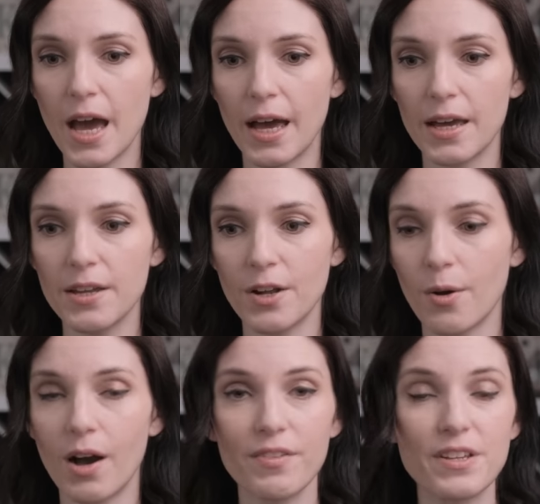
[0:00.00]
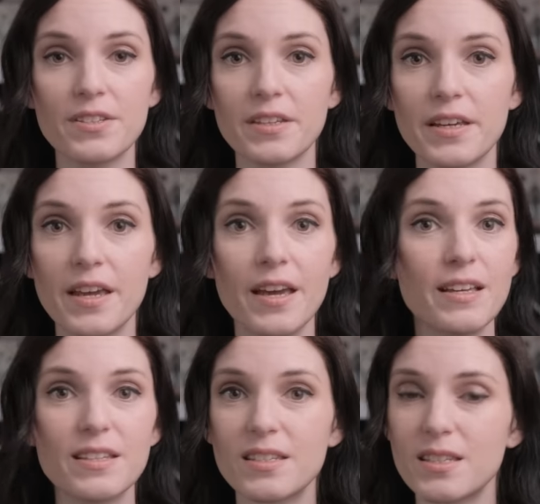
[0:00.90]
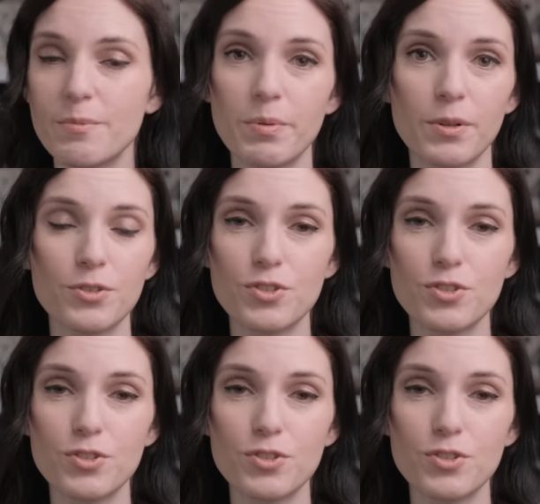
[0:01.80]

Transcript: uh, you know, obviously simple,